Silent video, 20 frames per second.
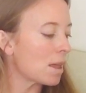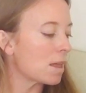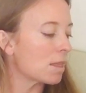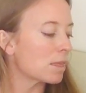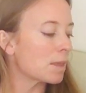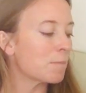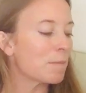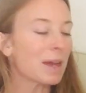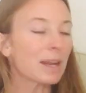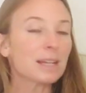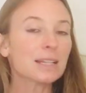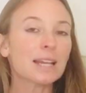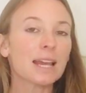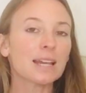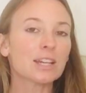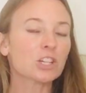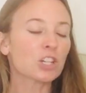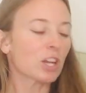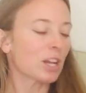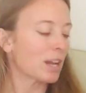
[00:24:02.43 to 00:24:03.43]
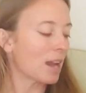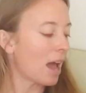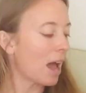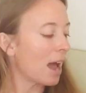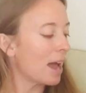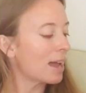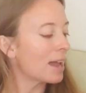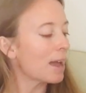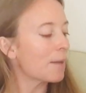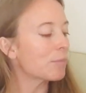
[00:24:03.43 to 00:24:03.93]
The meditation.
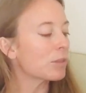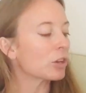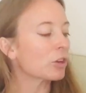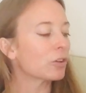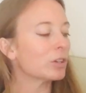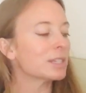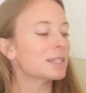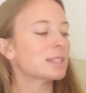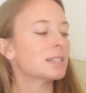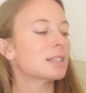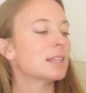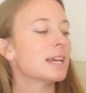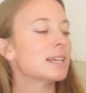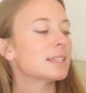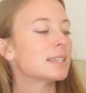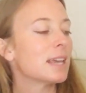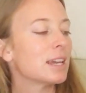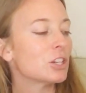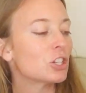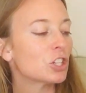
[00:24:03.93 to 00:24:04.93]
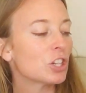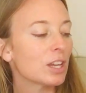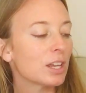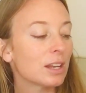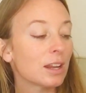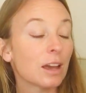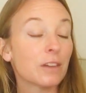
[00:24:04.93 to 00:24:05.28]
I am the crystallization